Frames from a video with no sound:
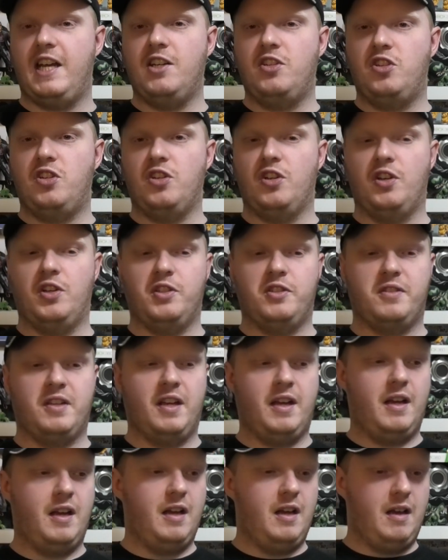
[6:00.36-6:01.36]
issues.
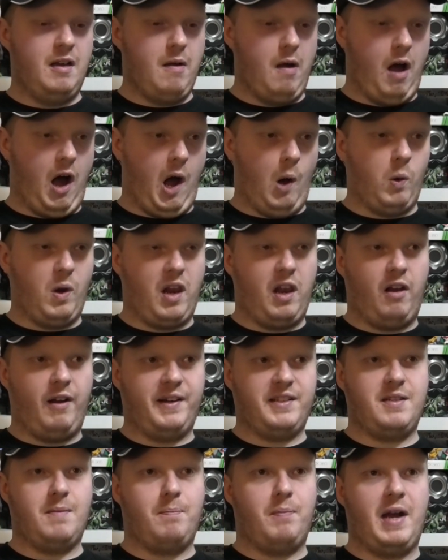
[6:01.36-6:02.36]
I would have
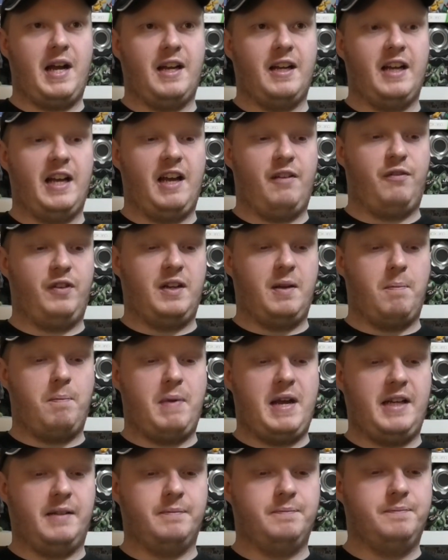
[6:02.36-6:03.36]
liked it better if it had
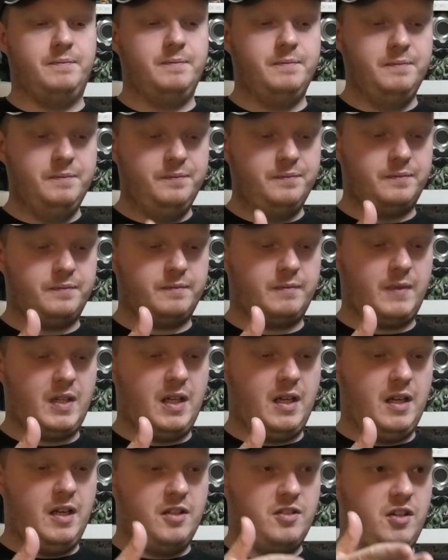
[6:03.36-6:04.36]
been,
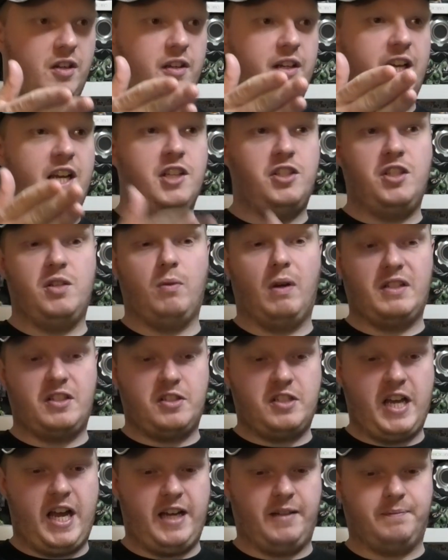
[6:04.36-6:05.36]
issue 1 to
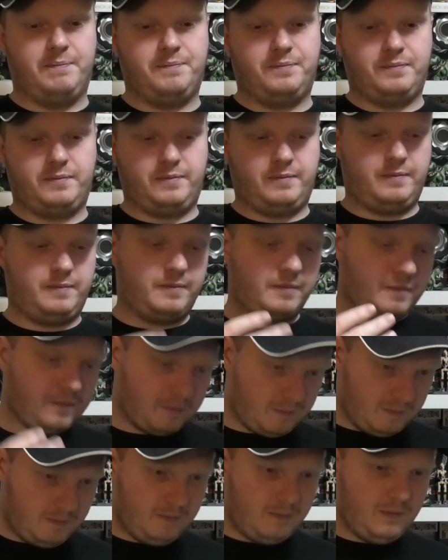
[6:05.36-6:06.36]
10.
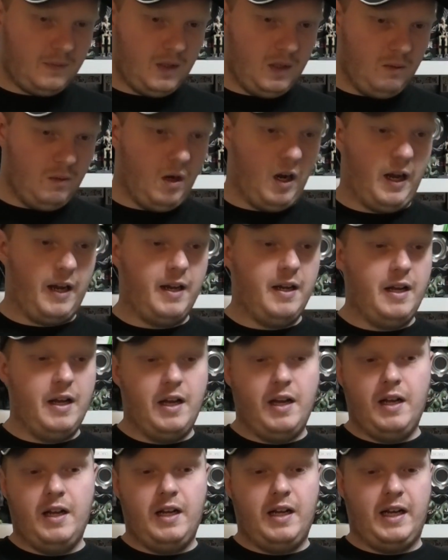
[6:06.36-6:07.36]
Right.
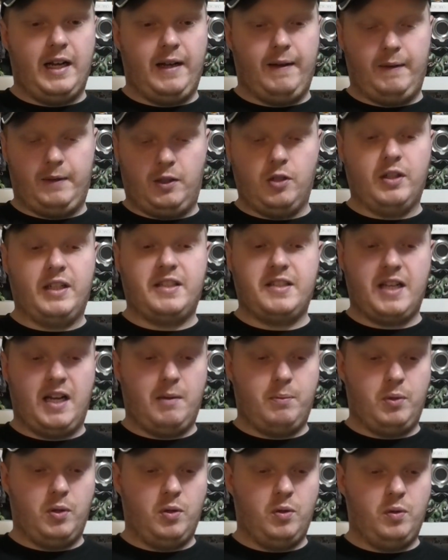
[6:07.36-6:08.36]
A good
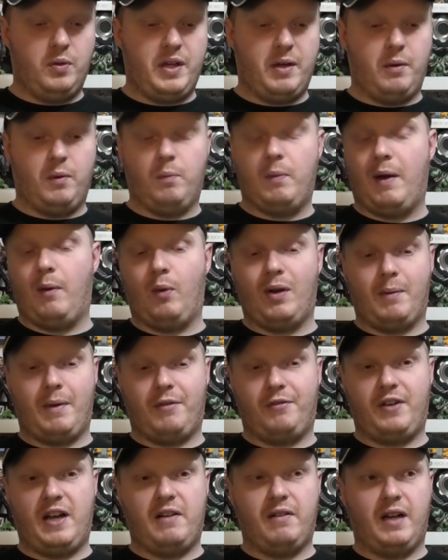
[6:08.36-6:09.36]
example, one of my
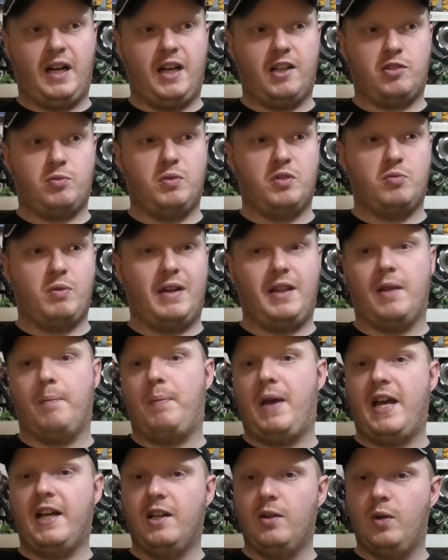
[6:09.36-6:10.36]
favourite arcs was when the
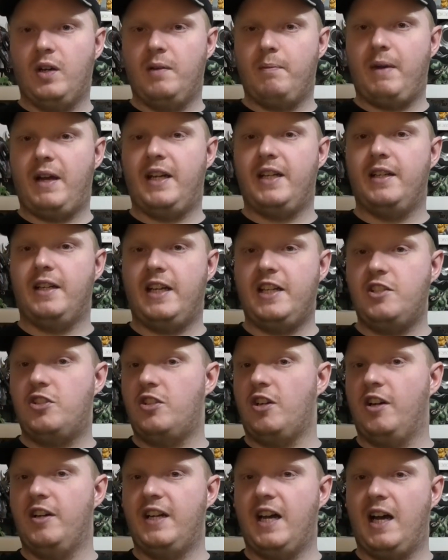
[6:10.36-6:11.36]
Penguin he
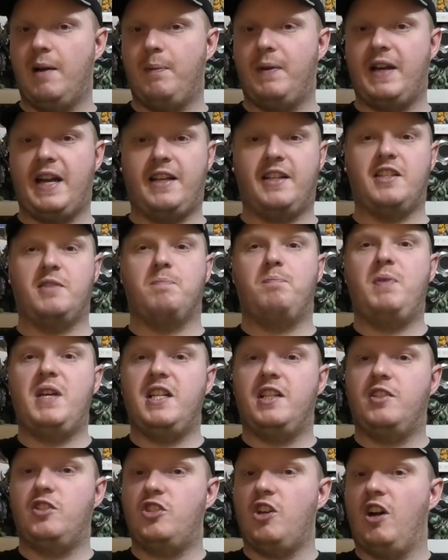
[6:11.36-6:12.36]
showed up and had these
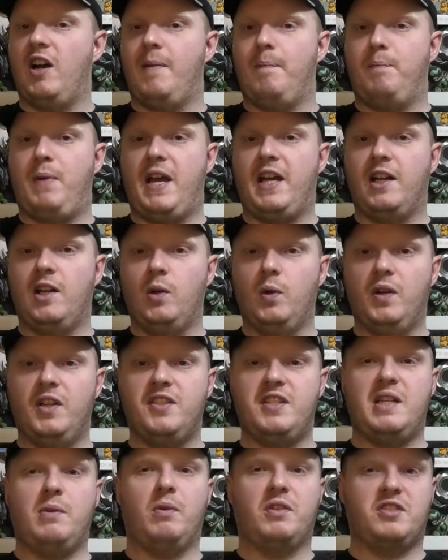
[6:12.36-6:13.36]
big giant
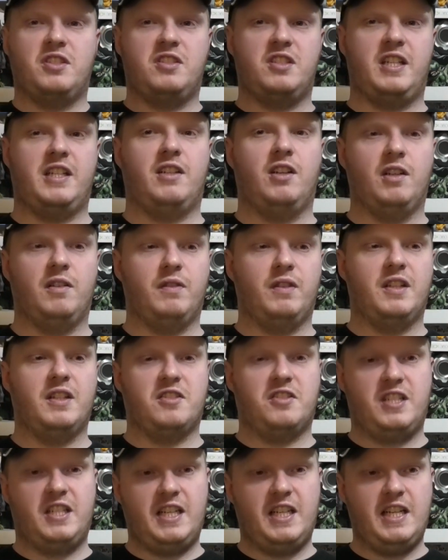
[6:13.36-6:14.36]
penguins. He wants to take over the
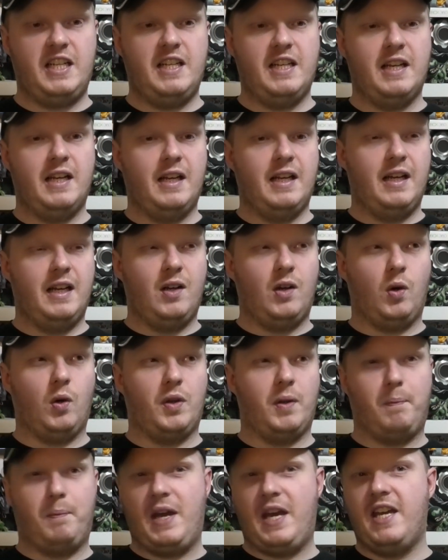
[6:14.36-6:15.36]
city, or
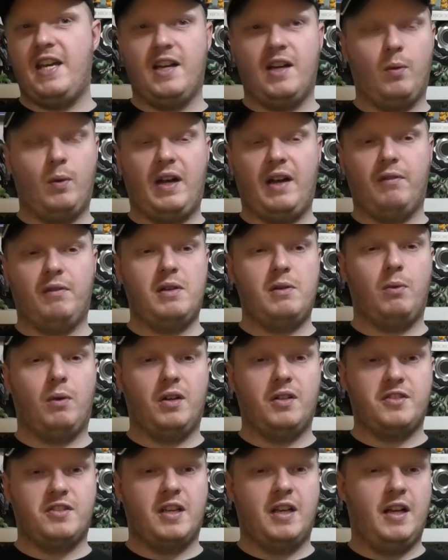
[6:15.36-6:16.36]
the pier, wherever he
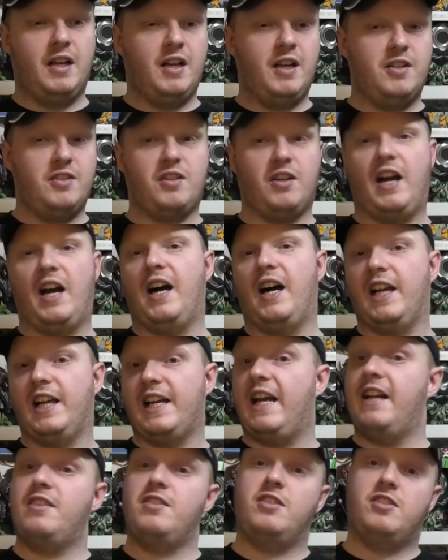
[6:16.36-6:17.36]
was. So Harley
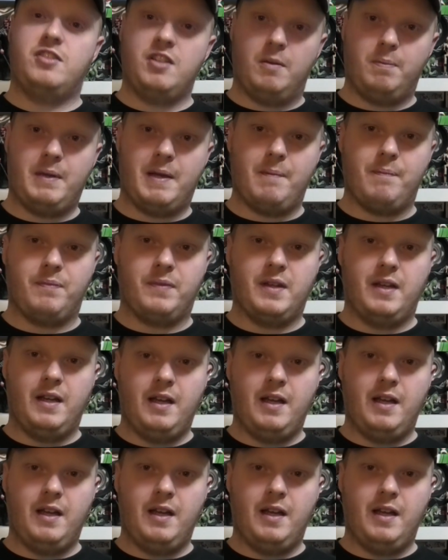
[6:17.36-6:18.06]
has to stop him.